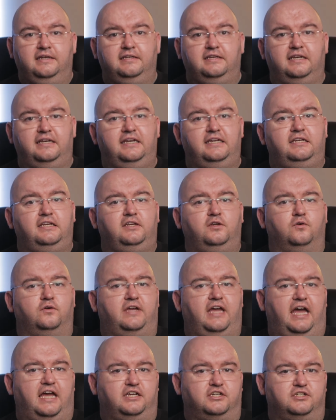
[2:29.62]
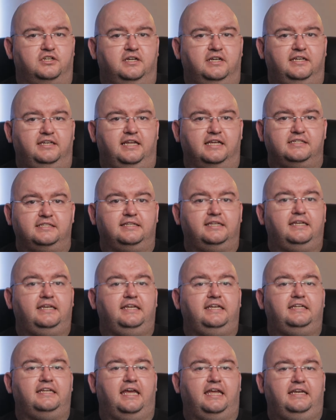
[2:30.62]
Deleting your cache doesn't
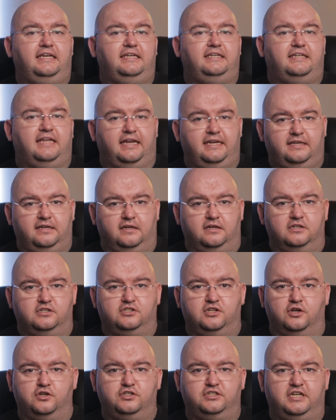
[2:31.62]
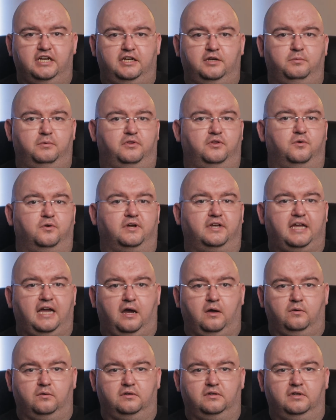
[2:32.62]
delete any data associated with your
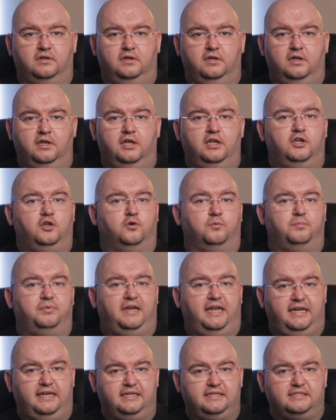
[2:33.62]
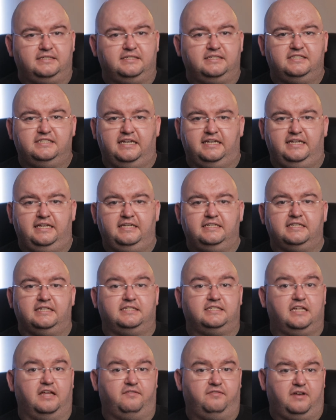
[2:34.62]
account. Your playlists, settings,
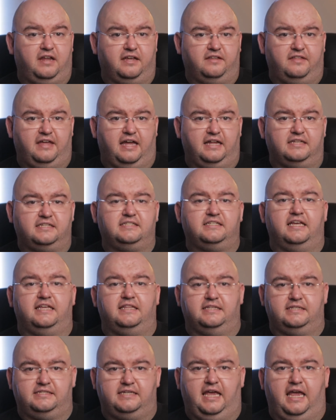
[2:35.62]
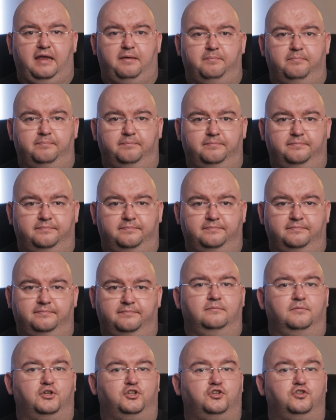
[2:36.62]
and stuff like that stay the same.
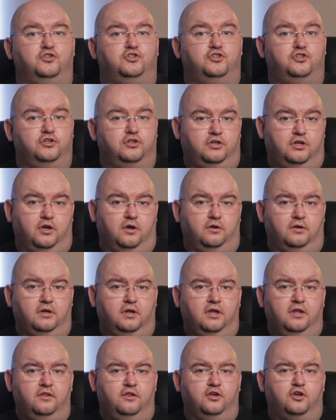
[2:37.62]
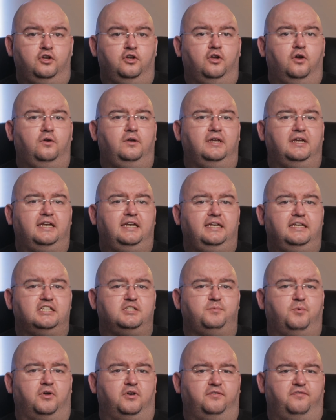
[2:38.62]
But you should note, you can only clear
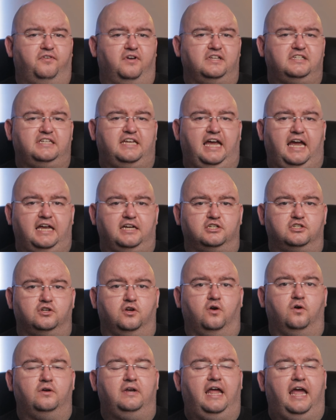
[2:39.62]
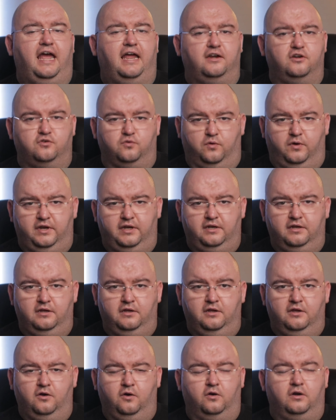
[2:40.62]
Spotify's cache on Android.
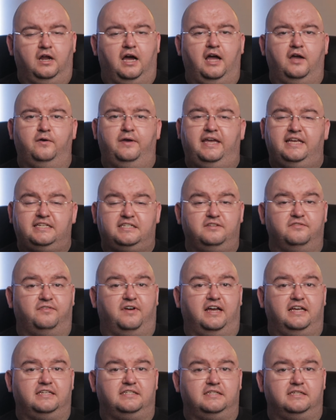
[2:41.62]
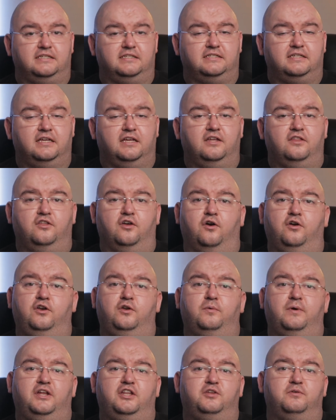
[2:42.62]
On iOS devices, the
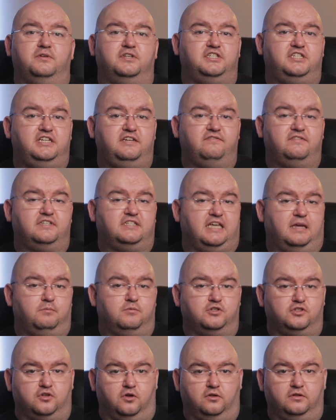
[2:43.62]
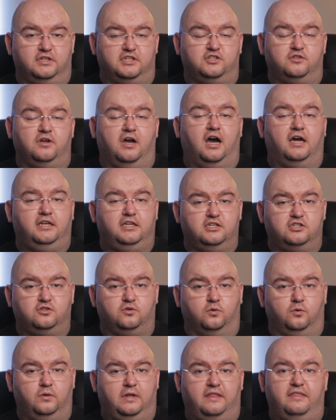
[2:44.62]
only way to achieve the same result is to
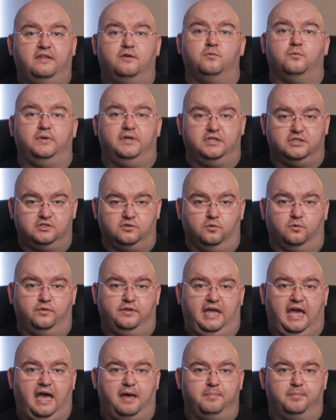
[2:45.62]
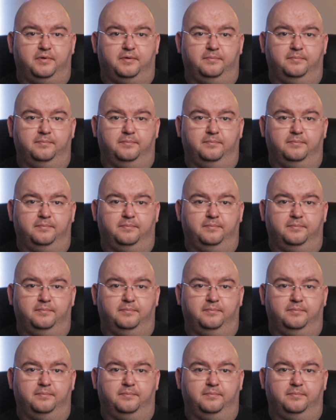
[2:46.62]
uninstall and then reinstall the app.